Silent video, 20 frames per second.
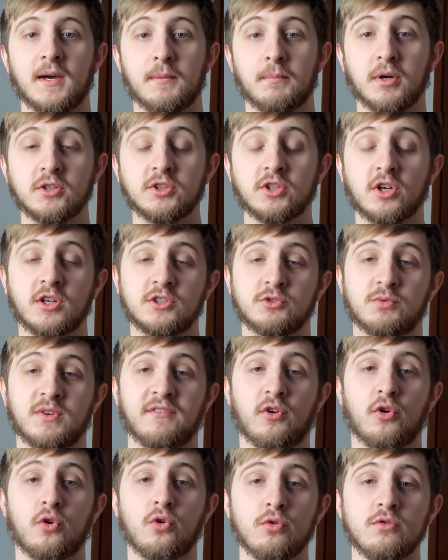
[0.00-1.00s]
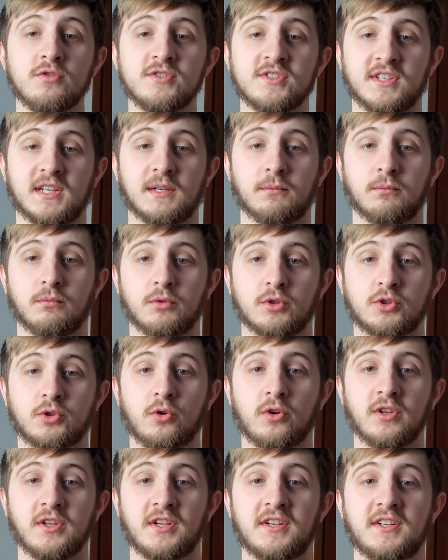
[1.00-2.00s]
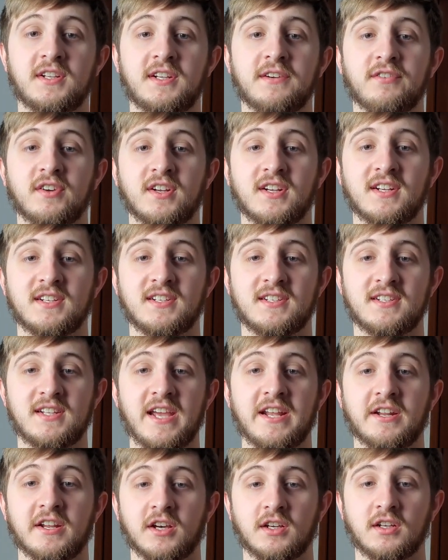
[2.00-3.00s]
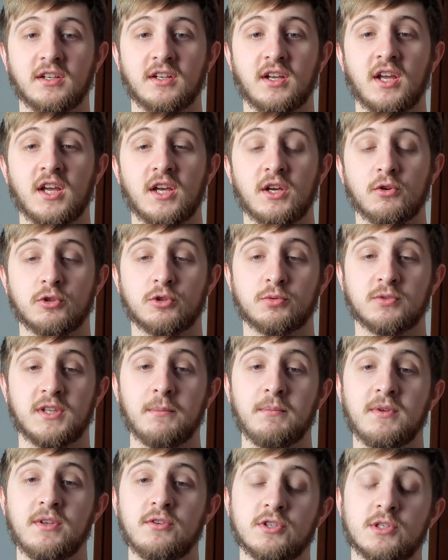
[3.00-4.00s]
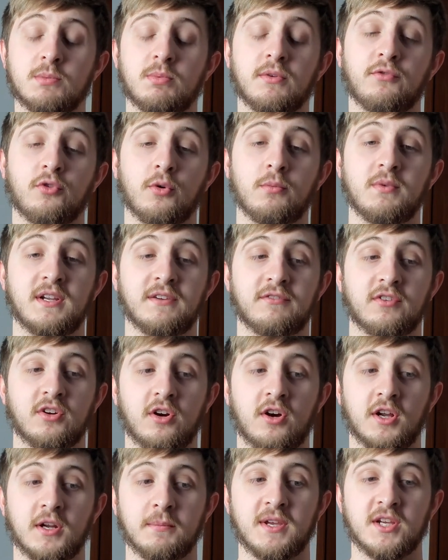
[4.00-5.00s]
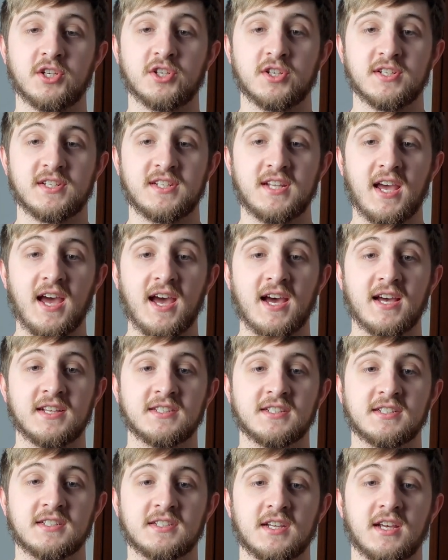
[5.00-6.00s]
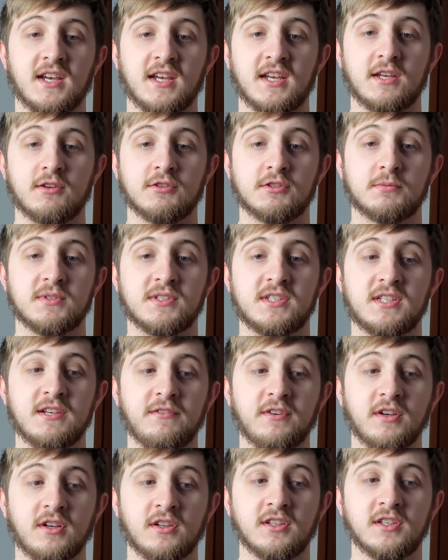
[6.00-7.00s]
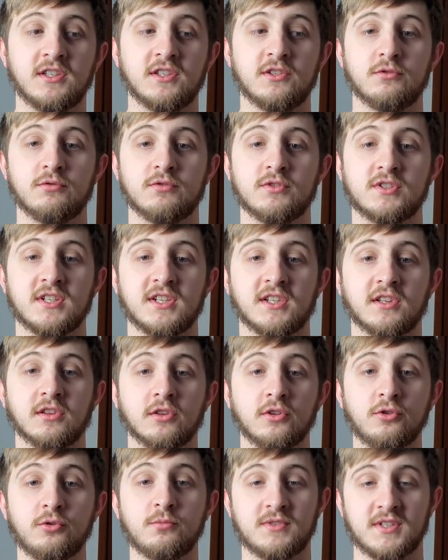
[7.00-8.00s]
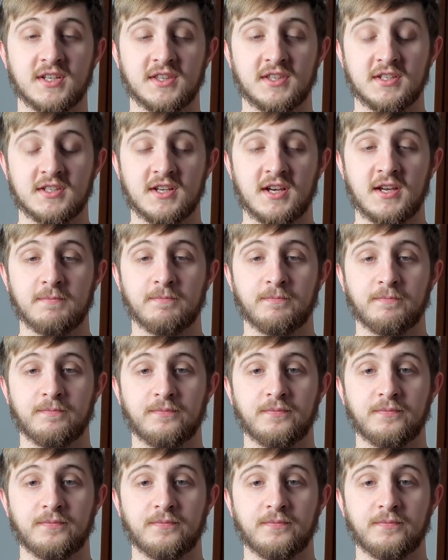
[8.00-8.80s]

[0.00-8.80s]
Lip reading: Punch cards would have holes in them which correlated to different data, which would then be used to perform different automation tasks. It was specifically used in looms at the time.